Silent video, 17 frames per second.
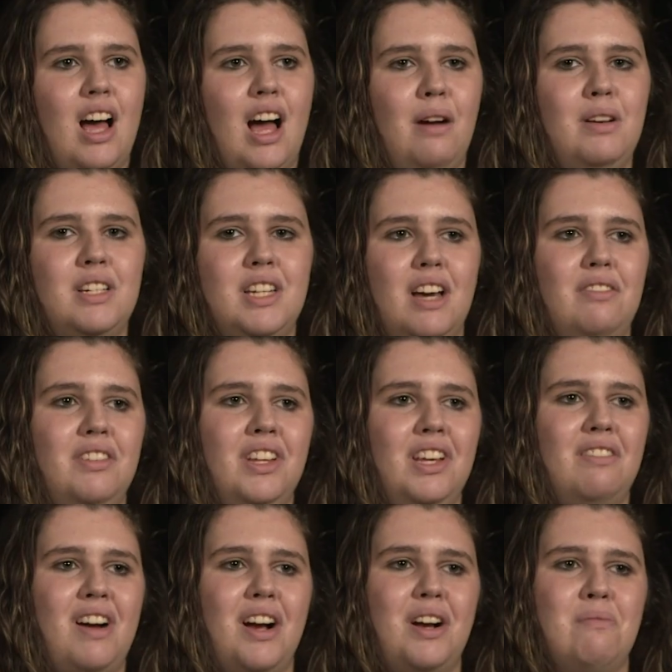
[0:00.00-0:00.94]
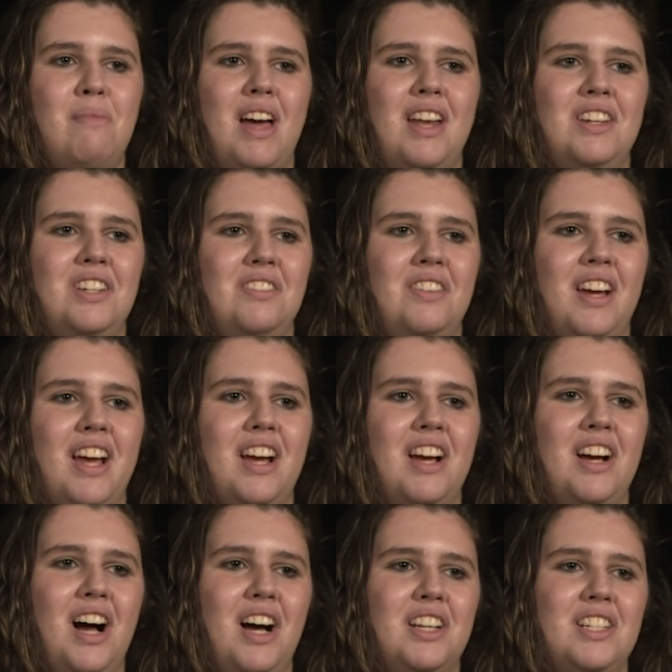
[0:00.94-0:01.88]
I would definitely recommend
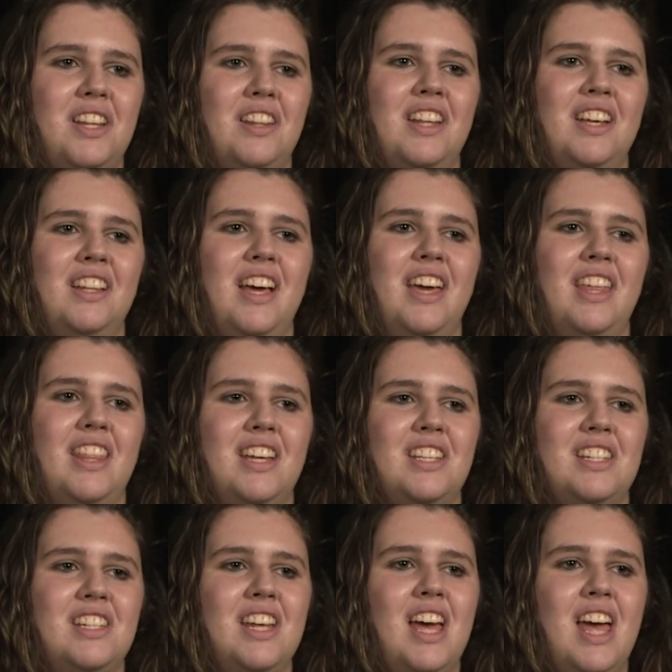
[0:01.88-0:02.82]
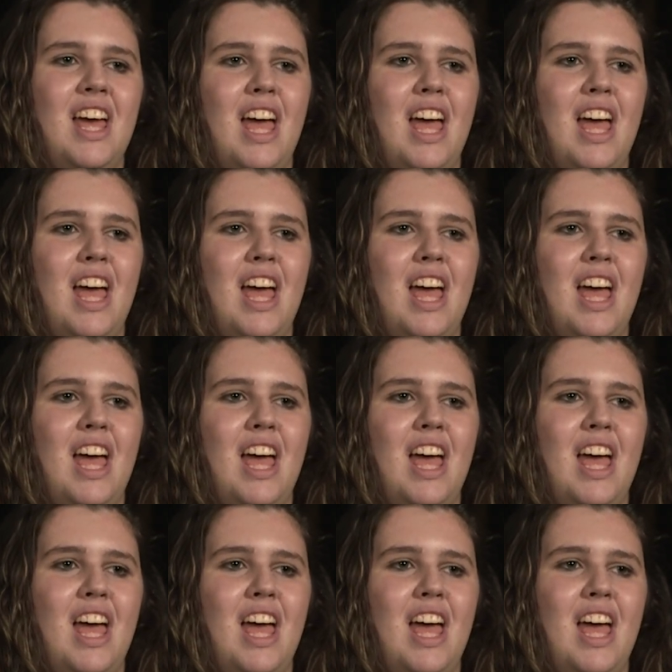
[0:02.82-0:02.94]
doing something like this.